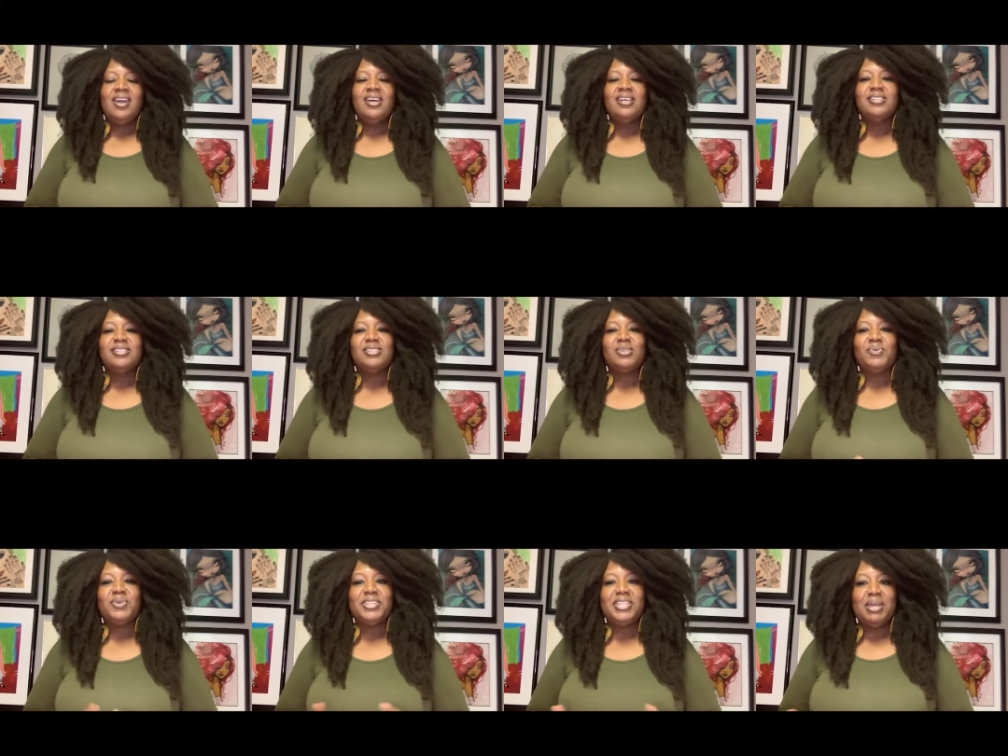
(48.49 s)

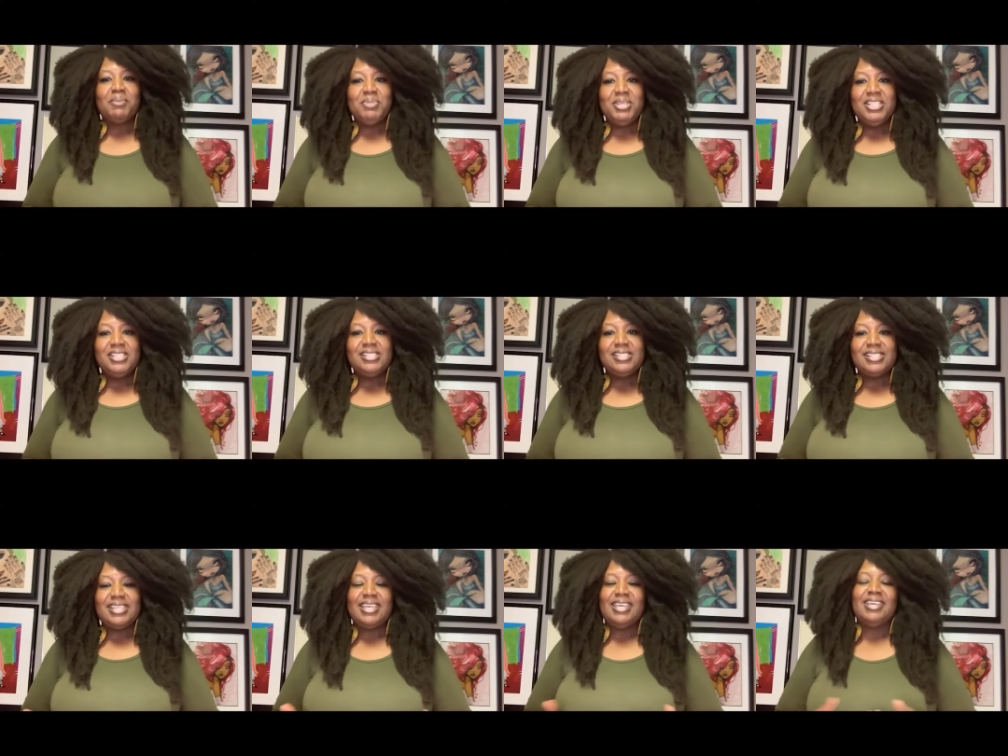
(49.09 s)
So, with that being
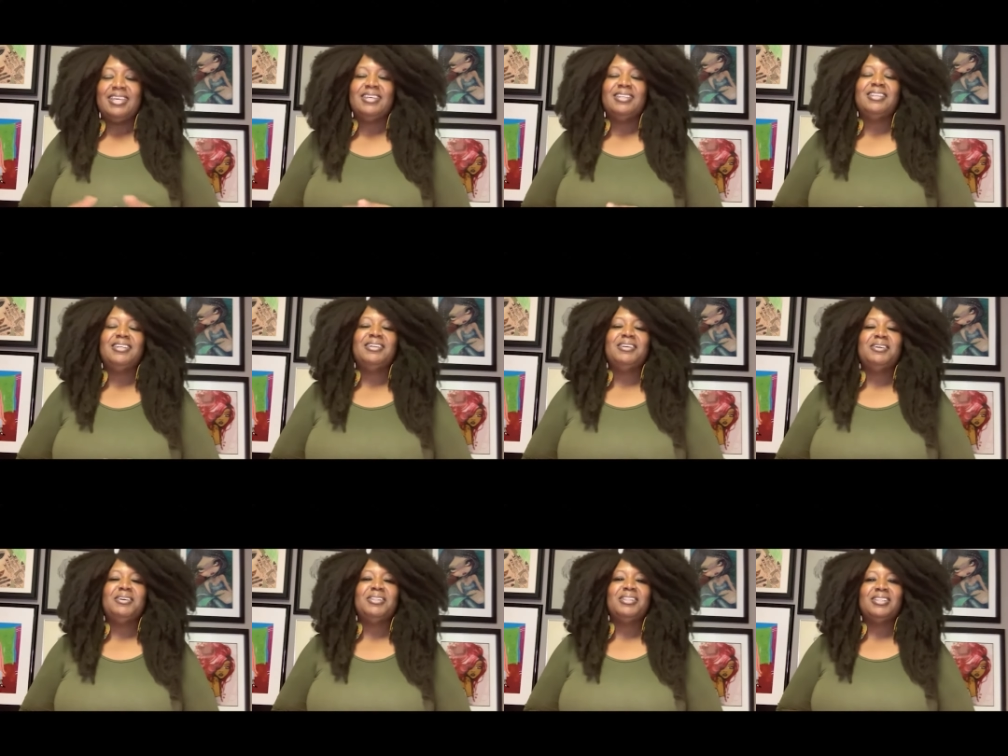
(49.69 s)
said,
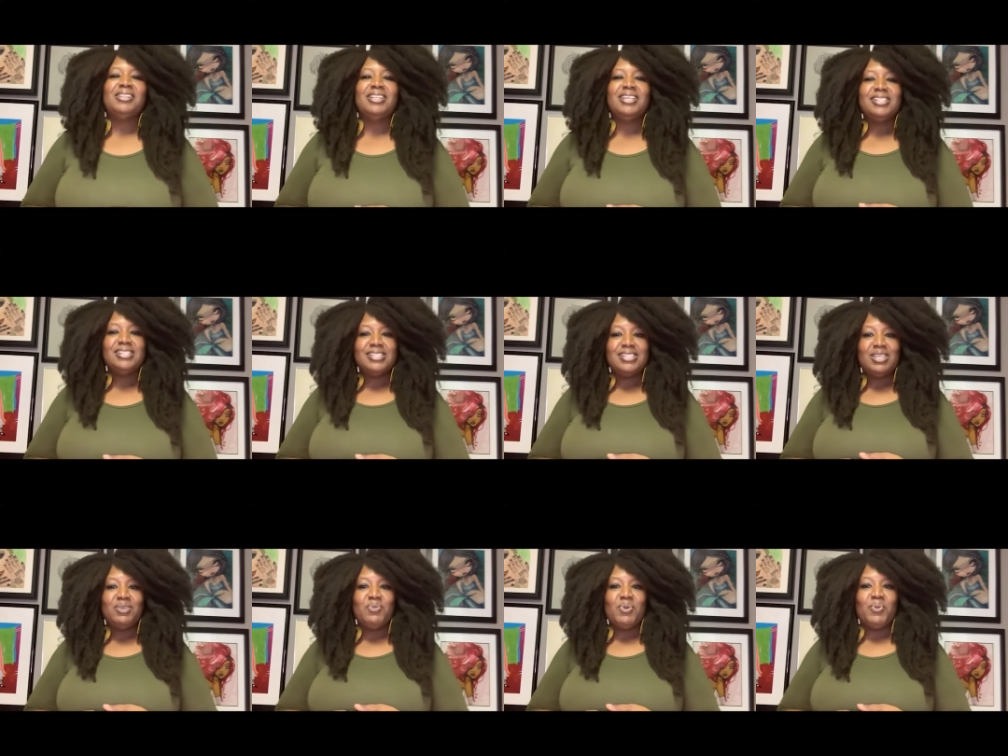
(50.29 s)
let's
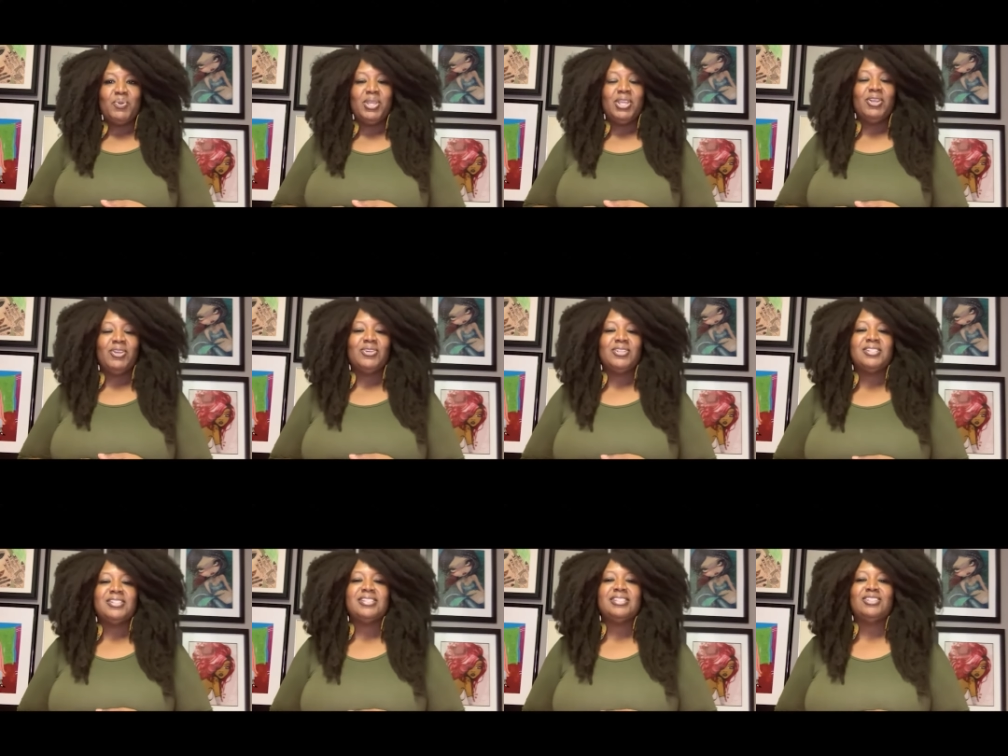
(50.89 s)
see what we are
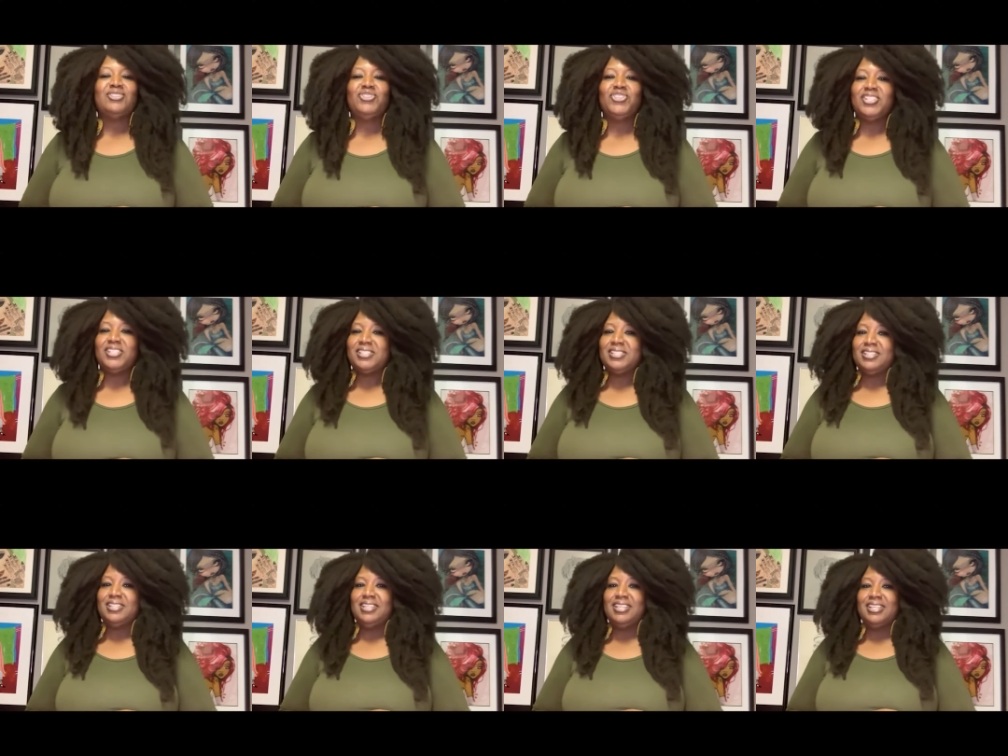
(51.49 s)
going to send
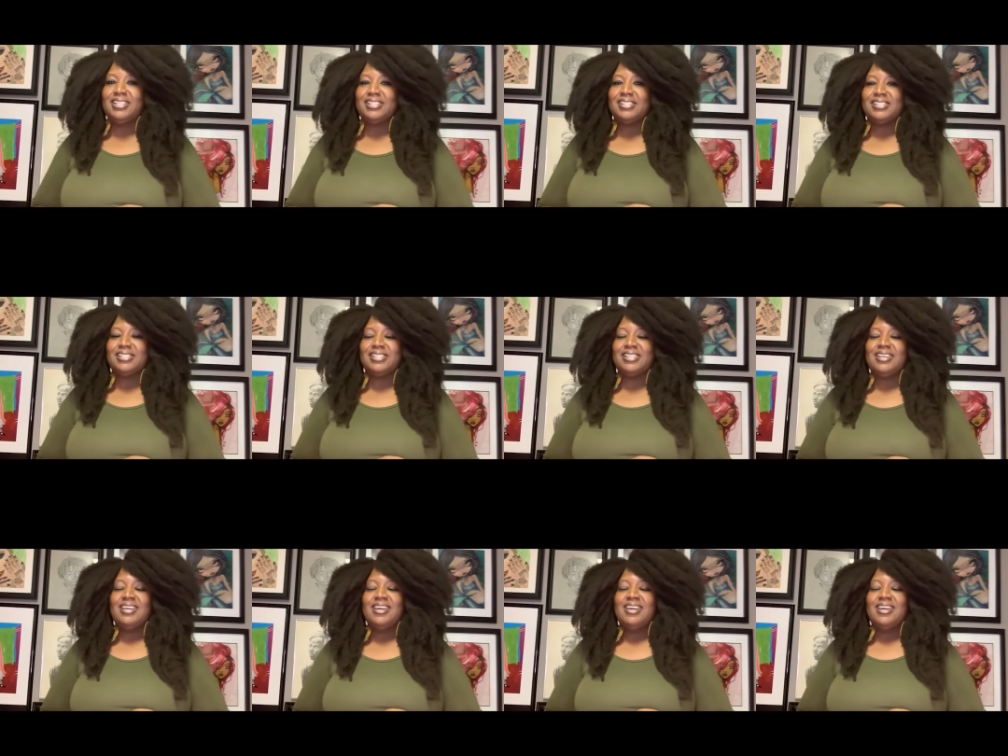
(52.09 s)
Justin next.